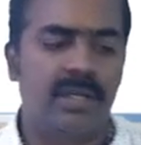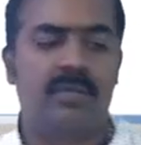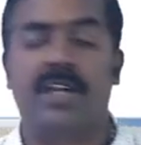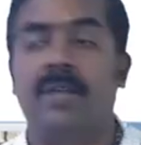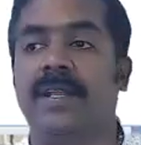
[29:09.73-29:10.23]

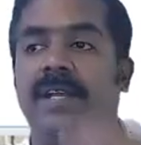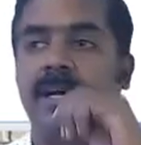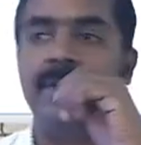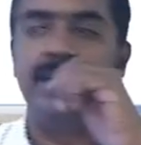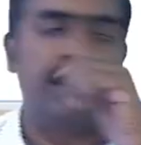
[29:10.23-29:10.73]
what will be the
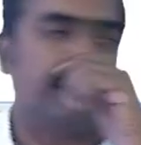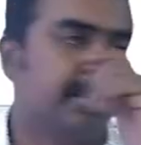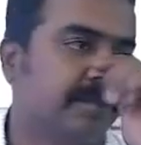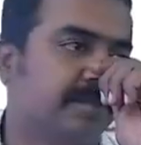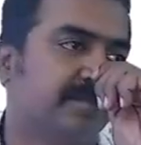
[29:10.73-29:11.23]
commission?
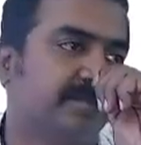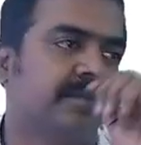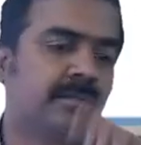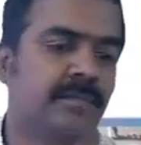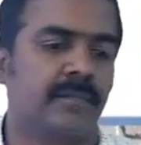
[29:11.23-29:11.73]

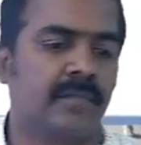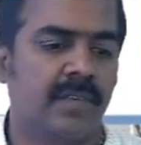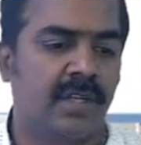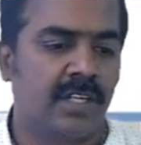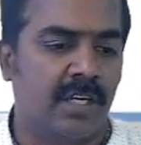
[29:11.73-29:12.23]

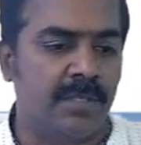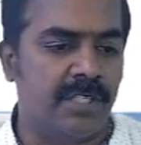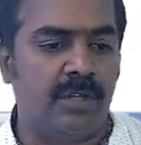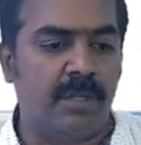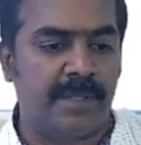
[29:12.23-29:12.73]
Commission
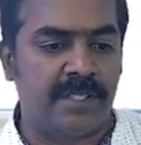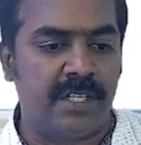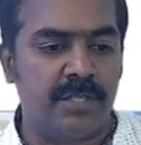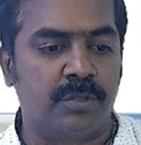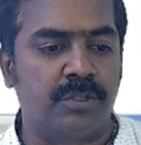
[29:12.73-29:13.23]
no
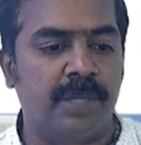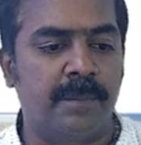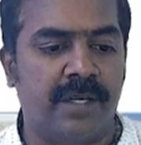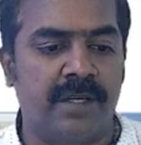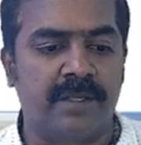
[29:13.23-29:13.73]
percentage kuduthirken
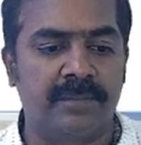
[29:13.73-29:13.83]
paarenga.